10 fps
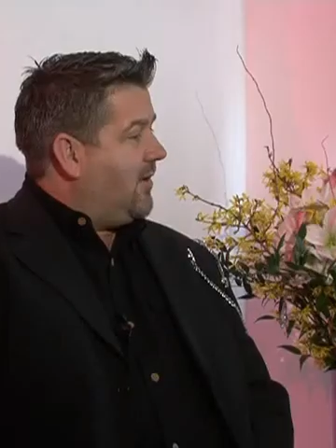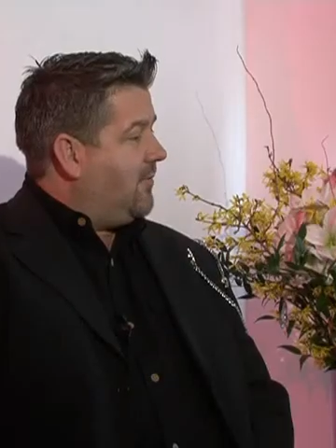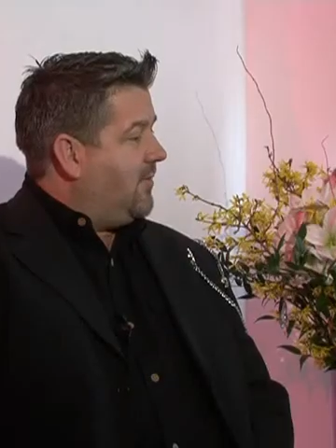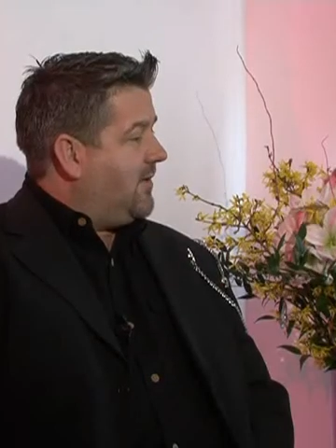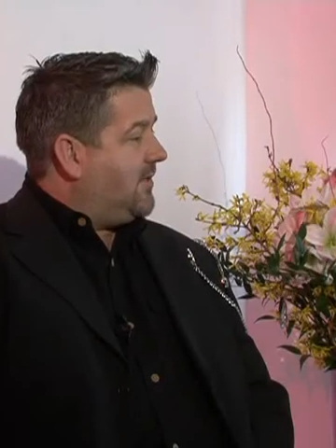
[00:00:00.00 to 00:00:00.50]

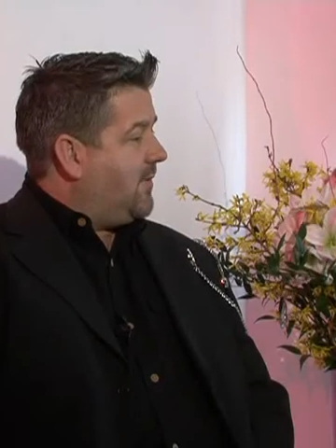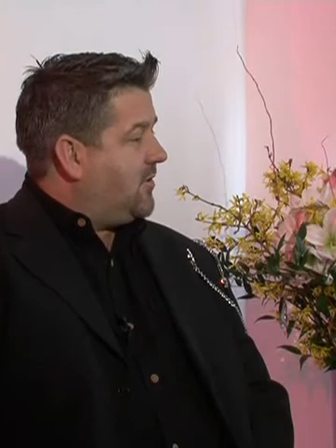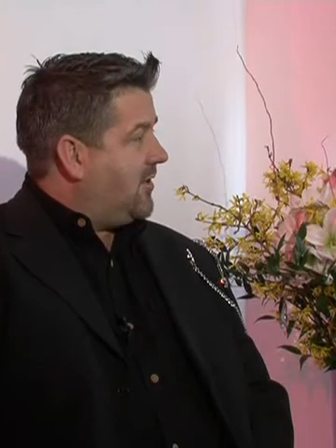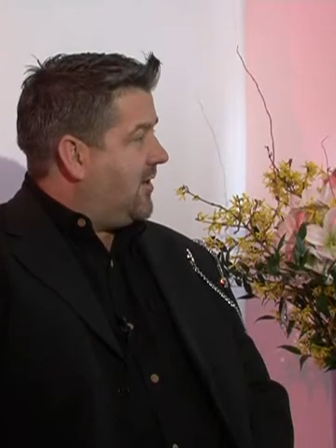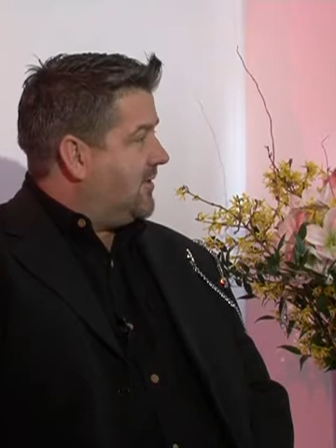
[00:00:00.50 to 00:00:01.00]
company
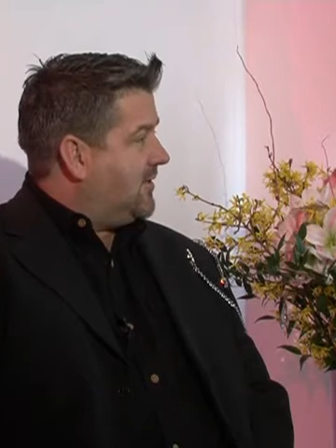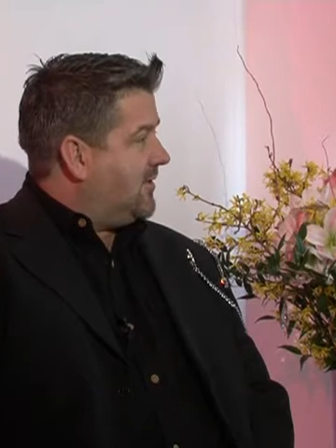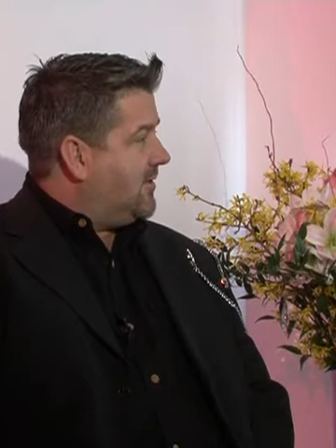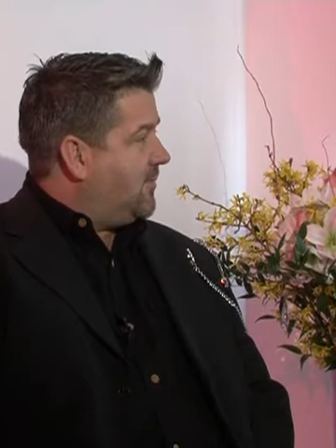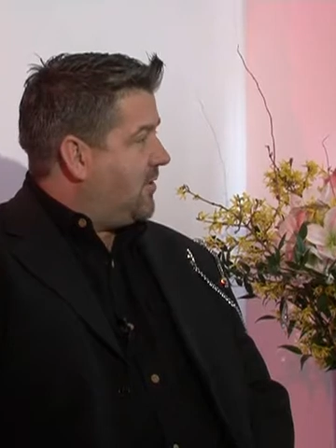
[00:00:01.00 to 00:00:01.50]
specialises
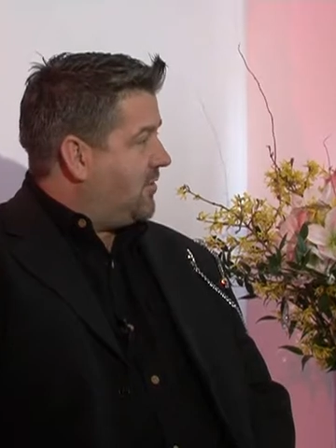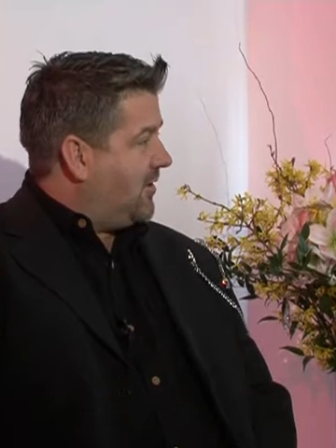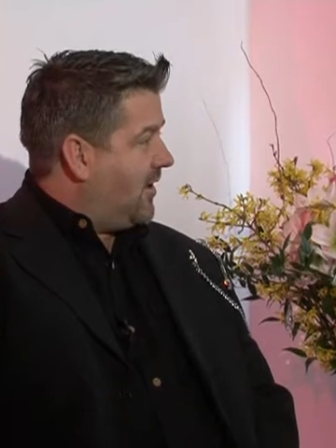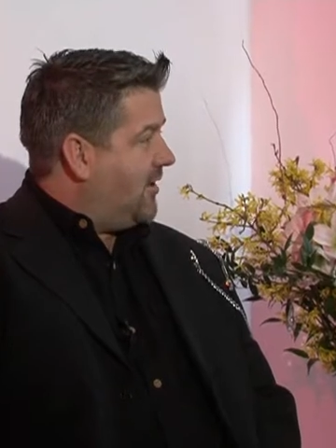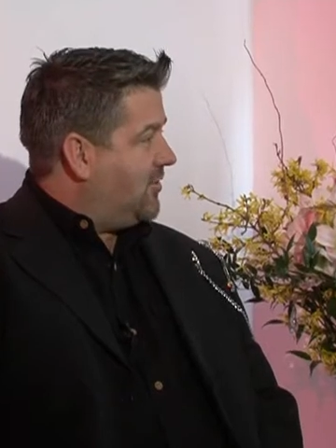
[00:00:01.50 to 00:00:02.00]
in
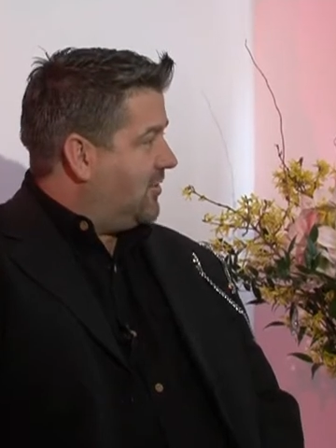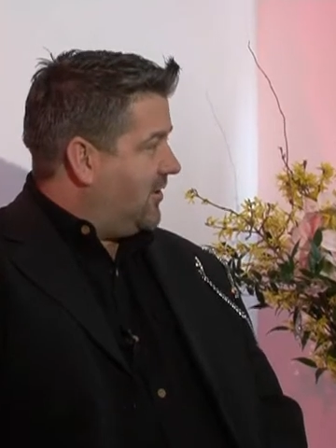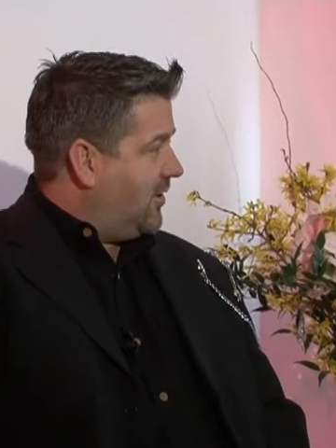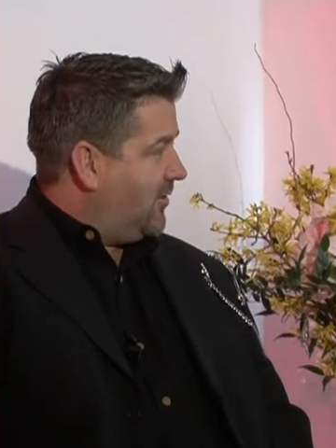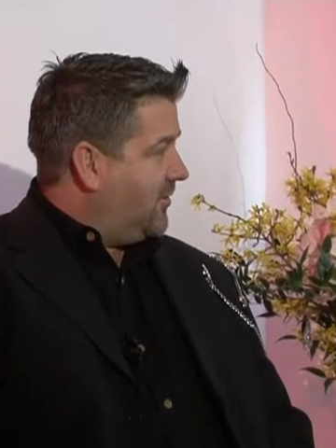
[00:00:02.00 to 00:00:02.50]
special
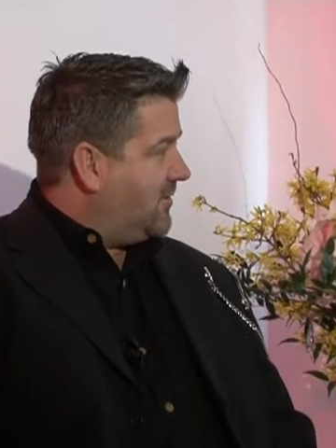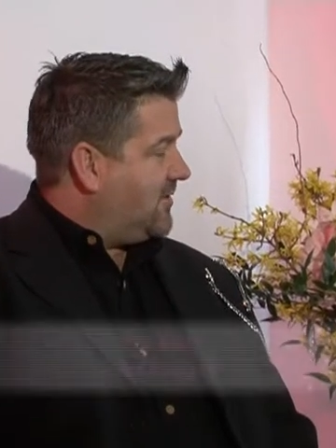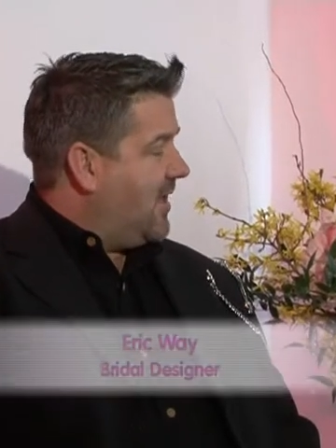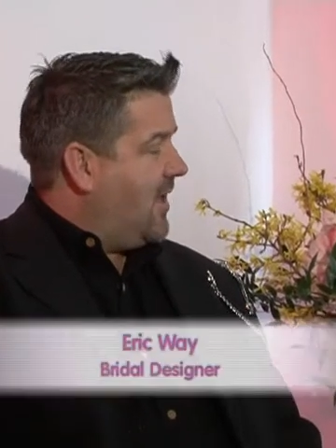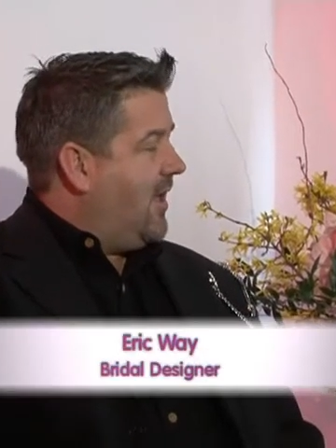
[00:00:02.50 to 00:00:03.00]
occasion clothes